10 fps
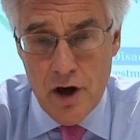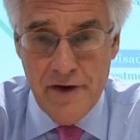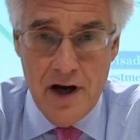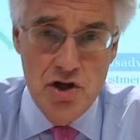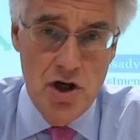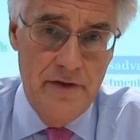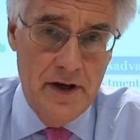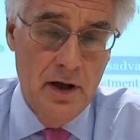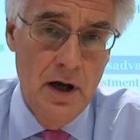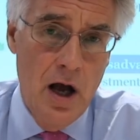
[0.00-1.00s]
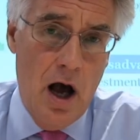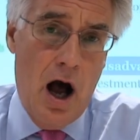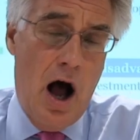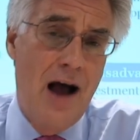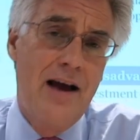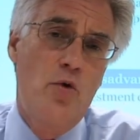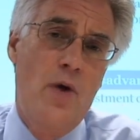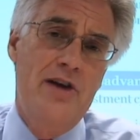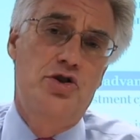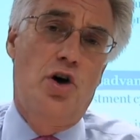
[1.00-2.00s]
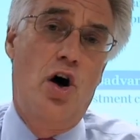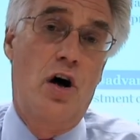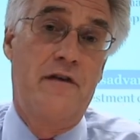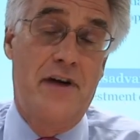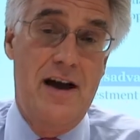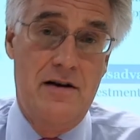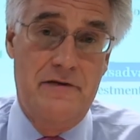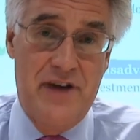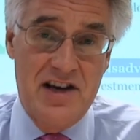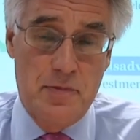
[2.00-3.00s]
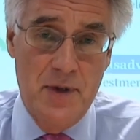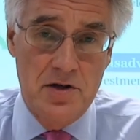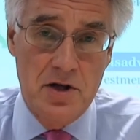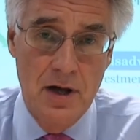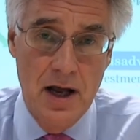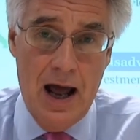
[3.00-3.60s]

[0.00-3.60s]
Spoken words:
of achieving a higher rate of investment